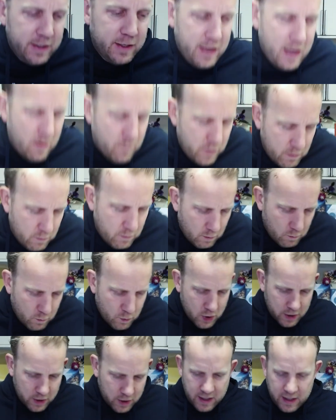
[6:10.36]
And we were
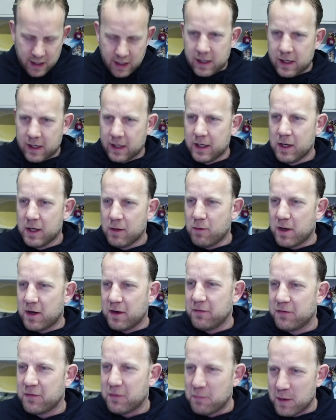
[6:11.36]
working.
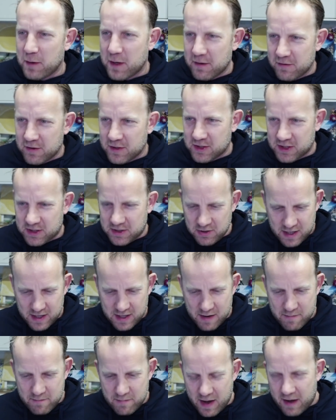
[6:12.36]
One of us just
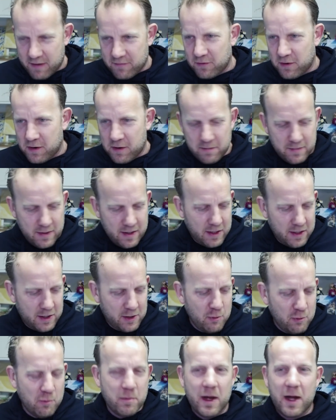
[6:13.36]
came back from
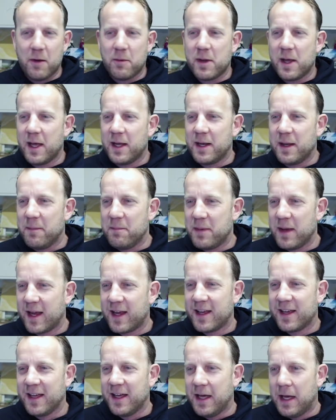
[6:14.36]
Cuba. We had a big
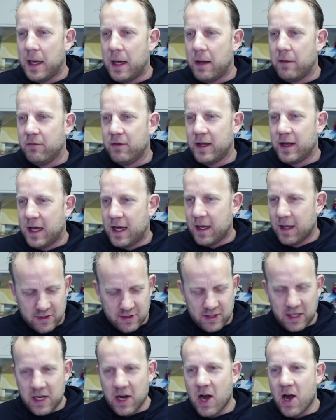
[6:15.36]
Havana
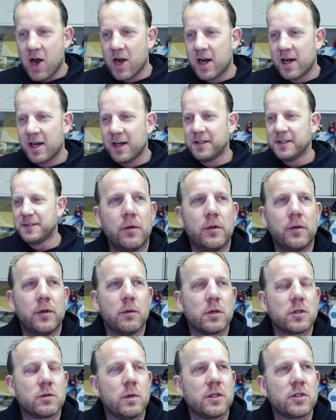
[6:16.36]
cigar. There
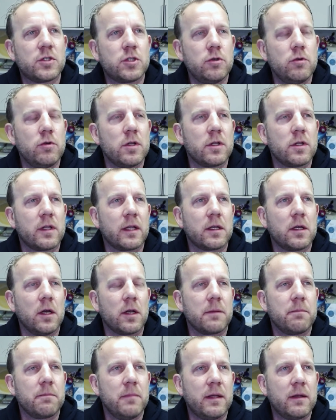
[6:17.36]
was one student that got
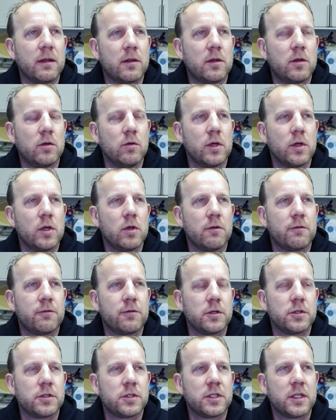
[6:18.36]
admitted to a
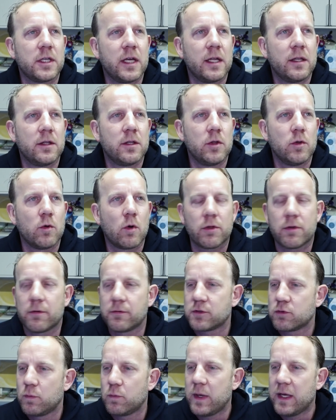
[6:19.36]
university in the north of
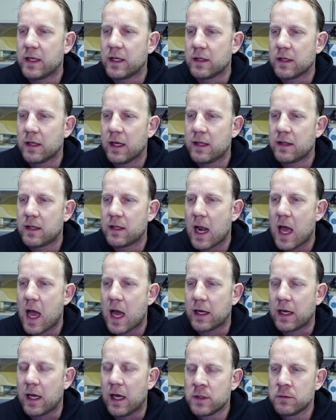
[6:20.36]
Sweden, in
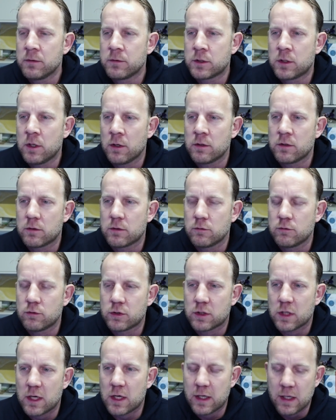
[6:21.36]
Dalarna. He was going to
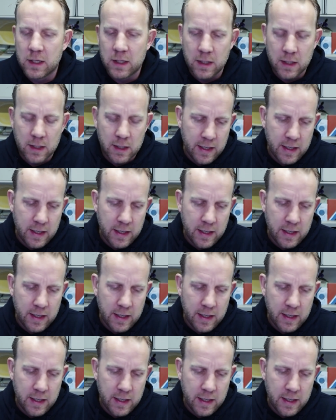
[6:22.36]
study